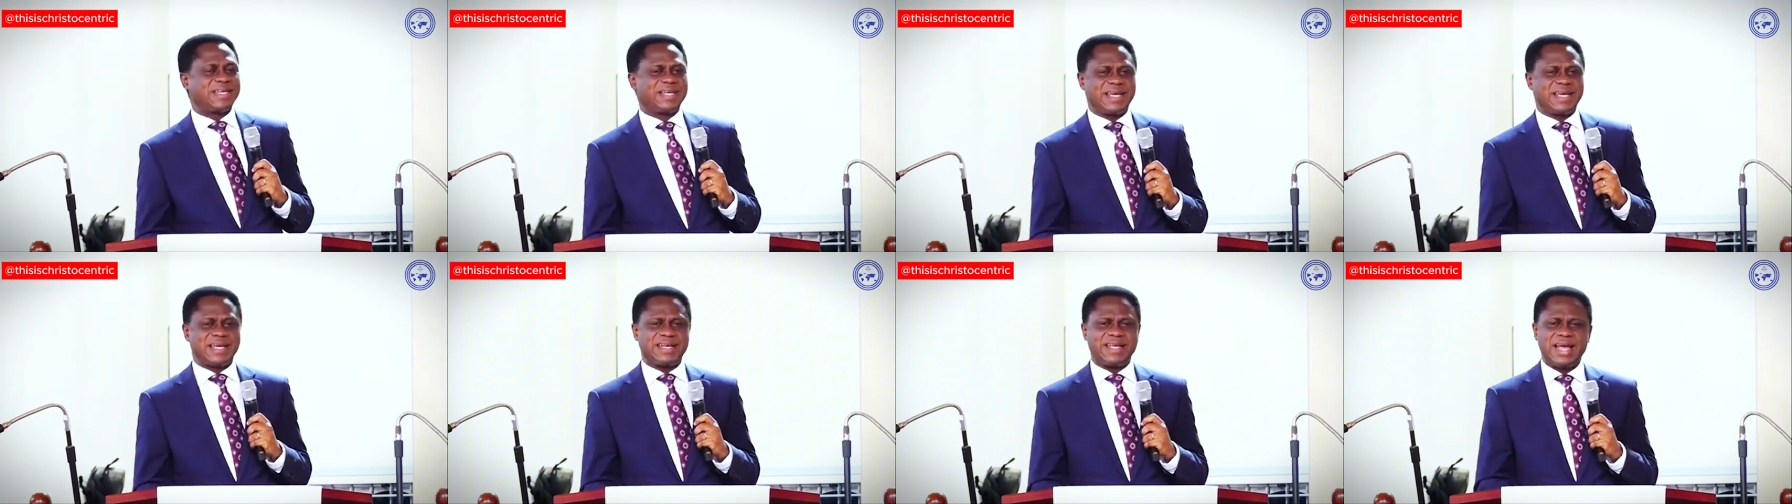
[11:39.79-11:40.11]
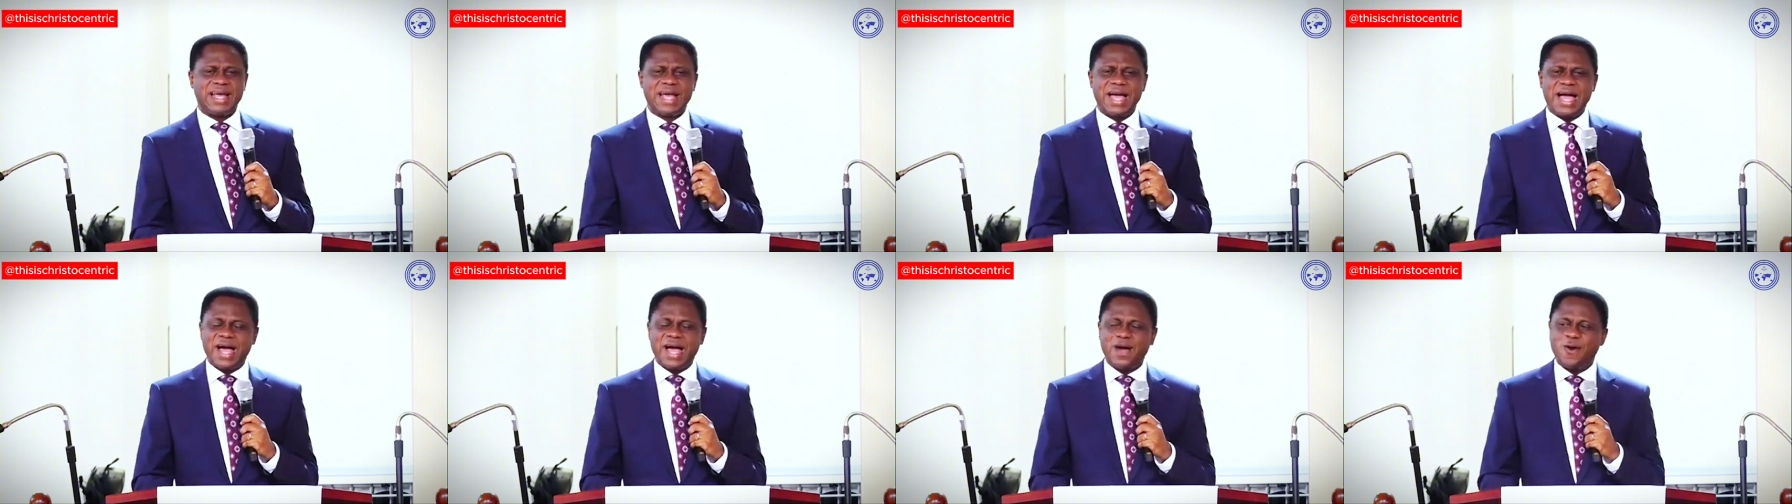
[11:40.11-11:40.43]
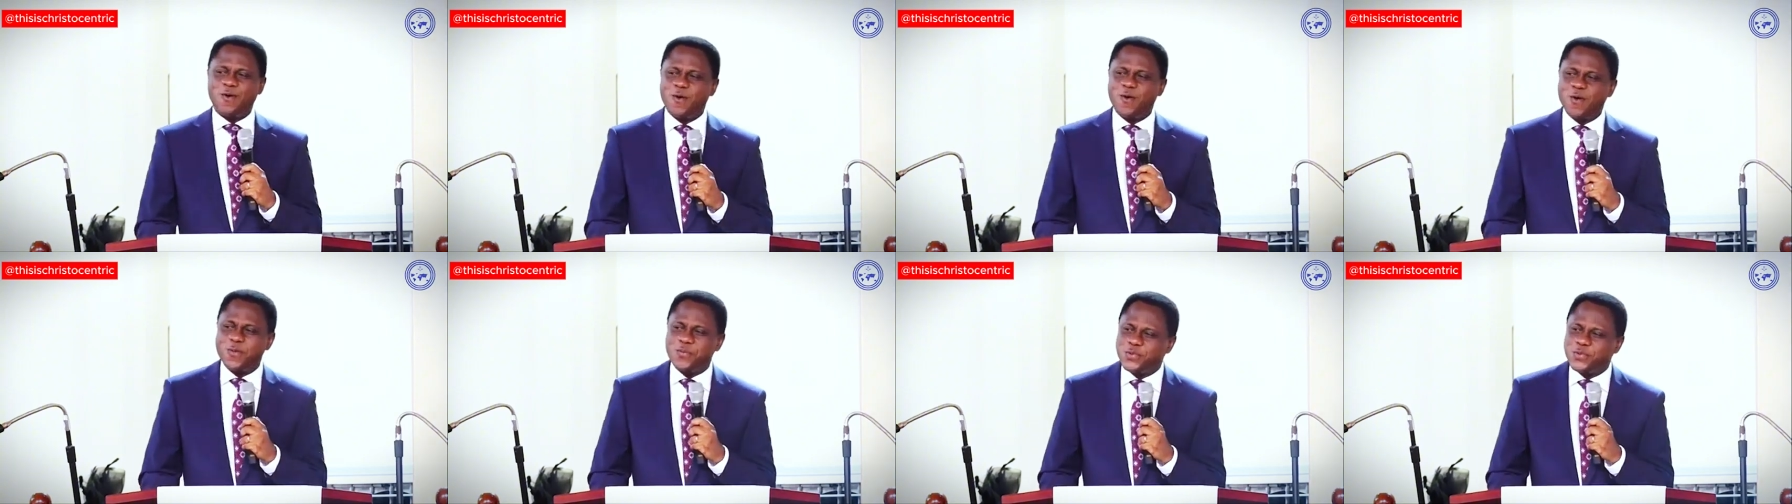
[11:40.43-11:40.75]
that, I
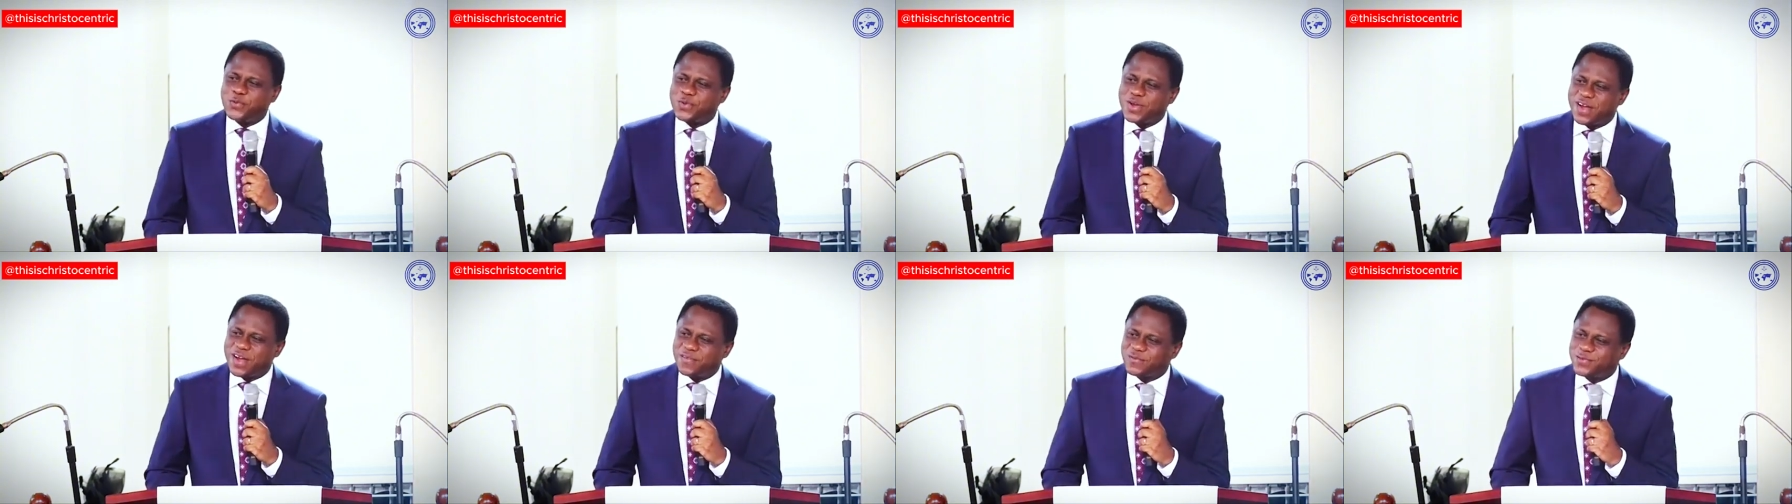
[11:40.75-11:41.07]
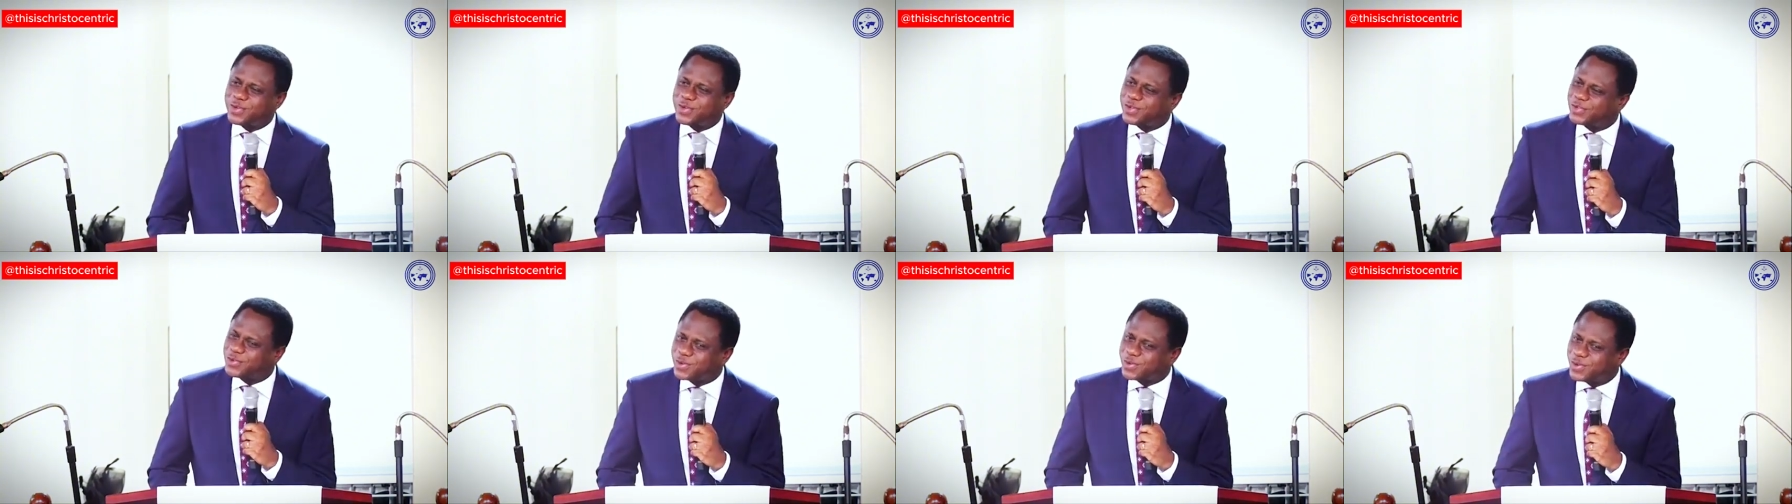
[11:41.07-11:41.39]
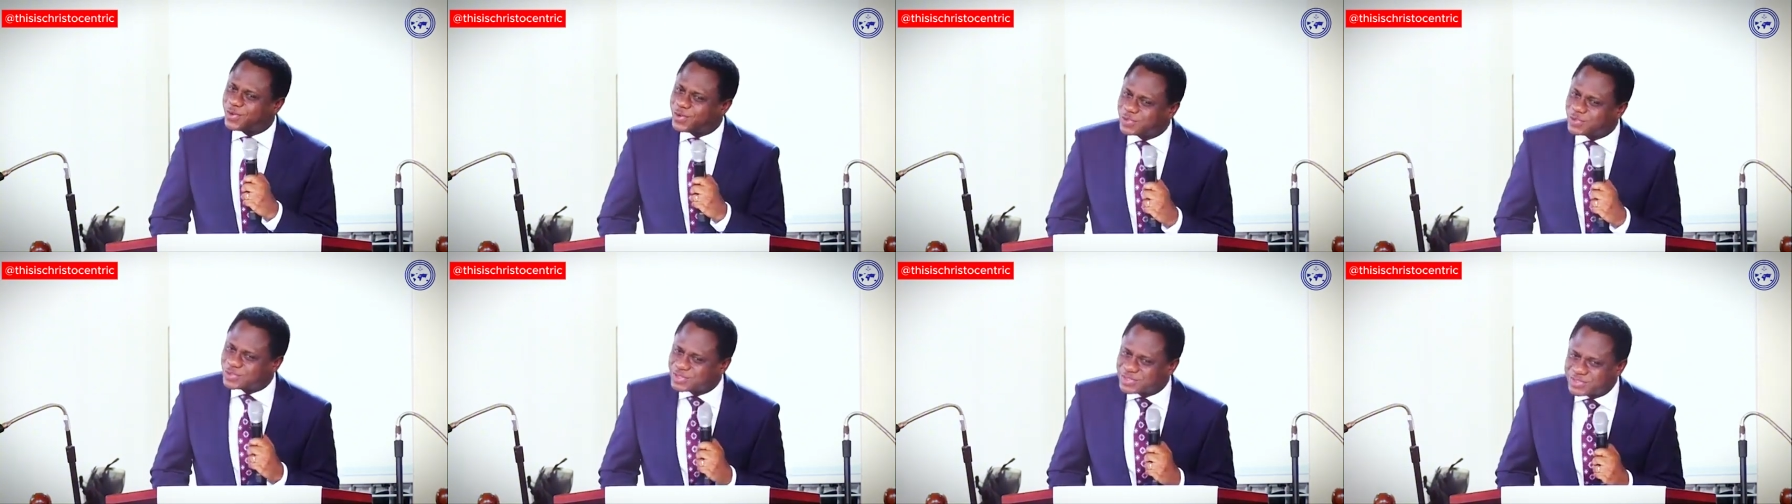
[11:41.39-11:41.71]
hope you have not
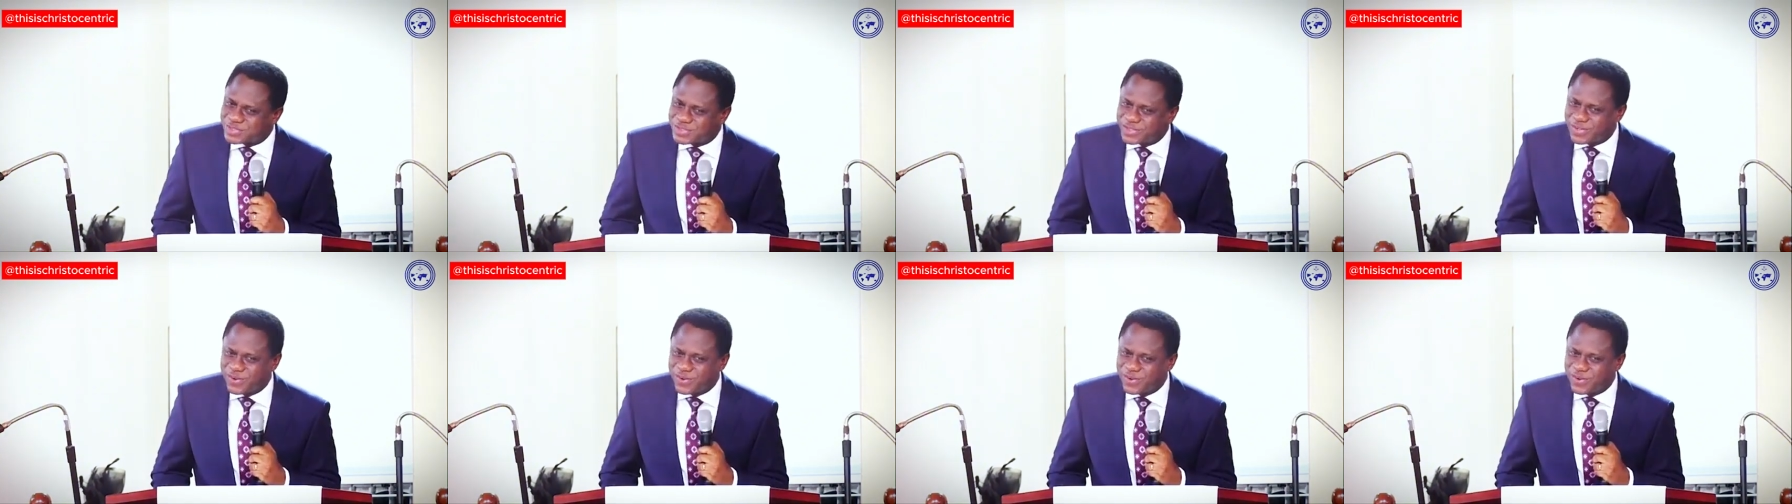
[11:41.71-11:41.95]
closed,